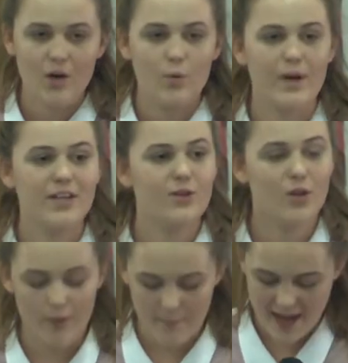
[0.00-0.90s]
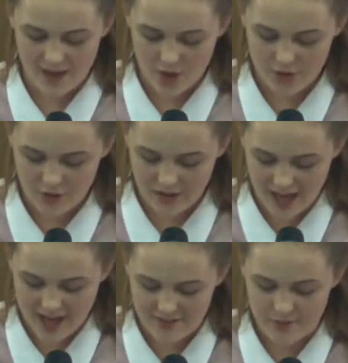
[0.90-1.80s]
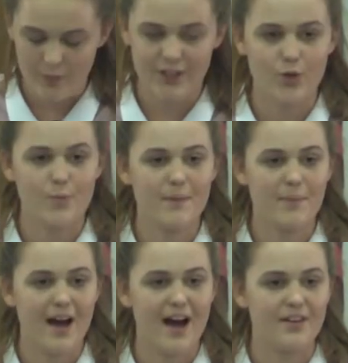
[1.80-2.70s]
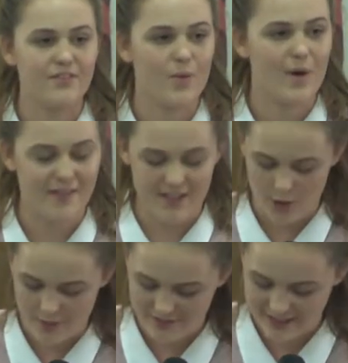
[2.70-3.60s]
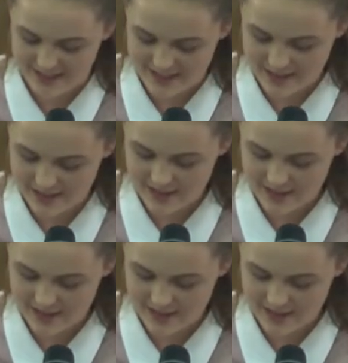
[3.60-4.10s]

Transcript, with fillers: When you look back on your life, will you be proud of the one that you have led?